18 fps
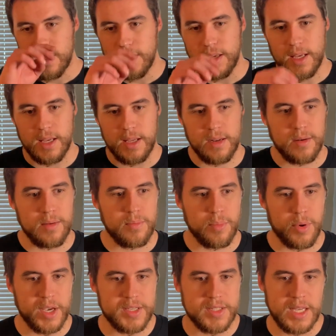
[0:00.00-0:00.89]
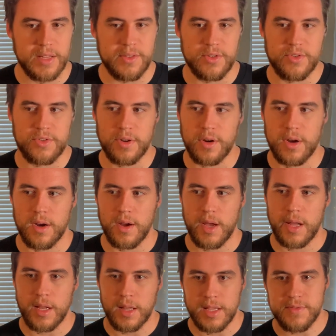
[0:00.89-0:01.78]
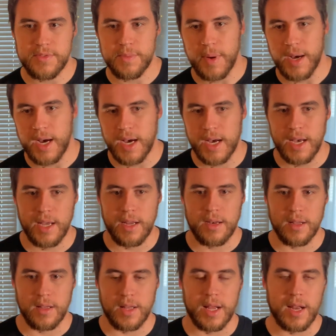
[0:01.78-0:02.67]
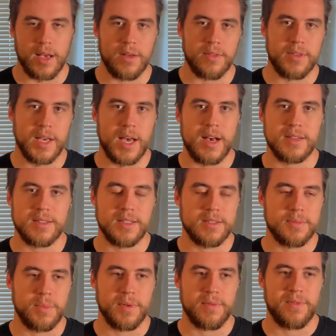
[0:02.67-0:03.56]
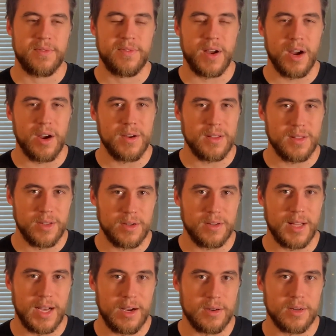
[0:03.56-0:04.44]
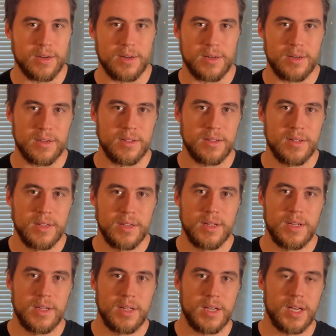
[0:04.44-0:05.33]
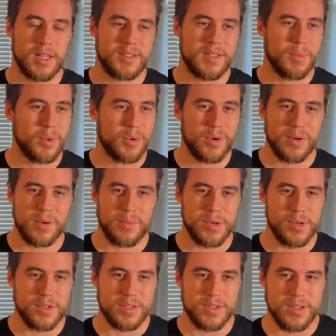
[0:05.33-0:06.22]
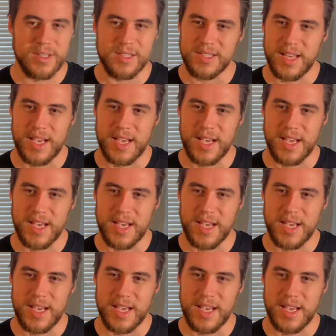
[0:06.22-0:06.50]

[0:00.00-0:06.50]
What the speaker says: It breaks down the sugar and leaves behind a lot of healthy acids, but very little alcohol. A typical kombucha is